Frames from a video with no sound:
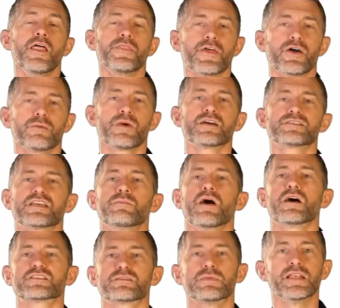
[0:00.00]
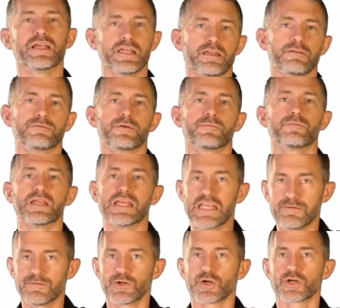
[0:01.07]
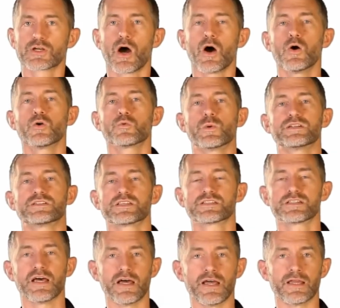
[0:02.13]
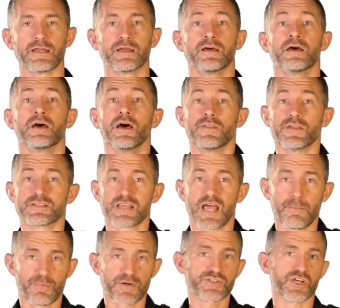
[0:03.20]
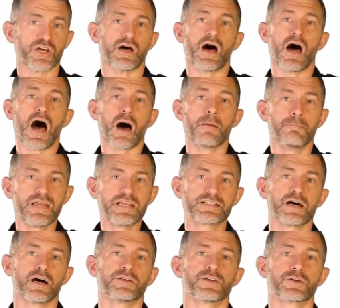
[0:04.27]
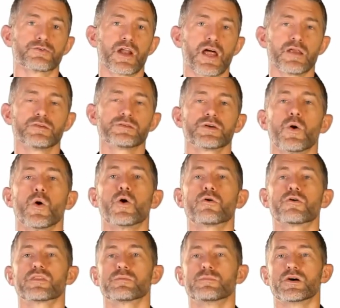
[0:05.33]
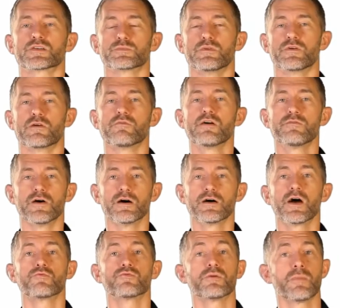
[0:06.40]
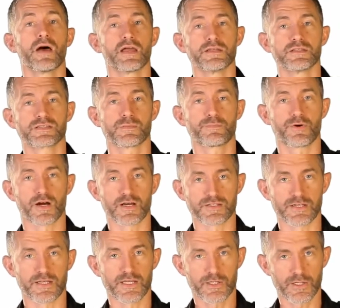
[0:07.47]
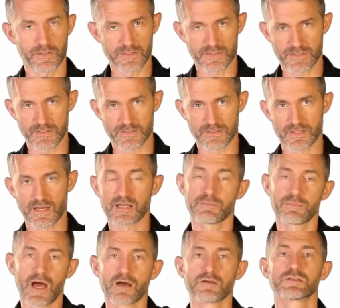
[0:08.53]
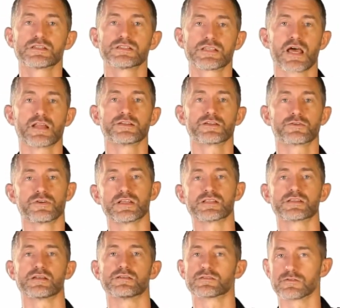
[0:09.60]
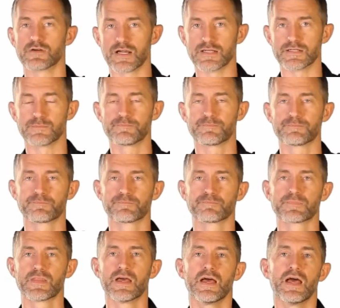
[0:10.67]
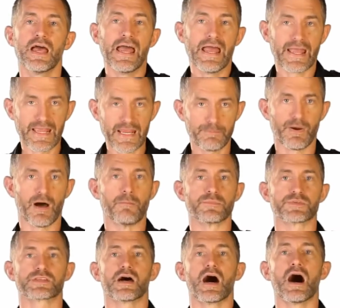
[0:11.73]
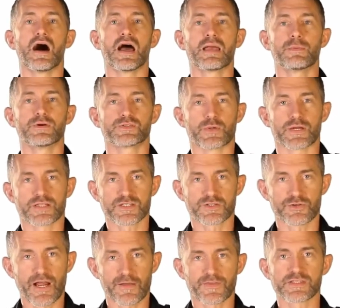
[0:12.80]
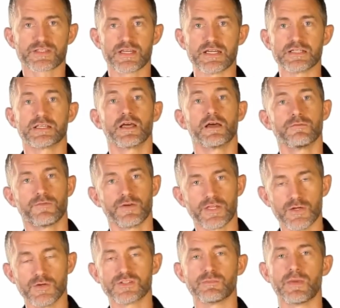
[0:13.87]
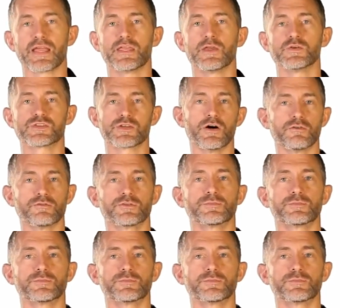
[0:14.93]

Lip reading: Though it might seem hard to believe, even on a cold winter's day, the temperature a meter underground or at the bottom of a river remains surprisingly constant at about 10 degrees centigrade. Heat pumps are able to extract this heat for you to make use of.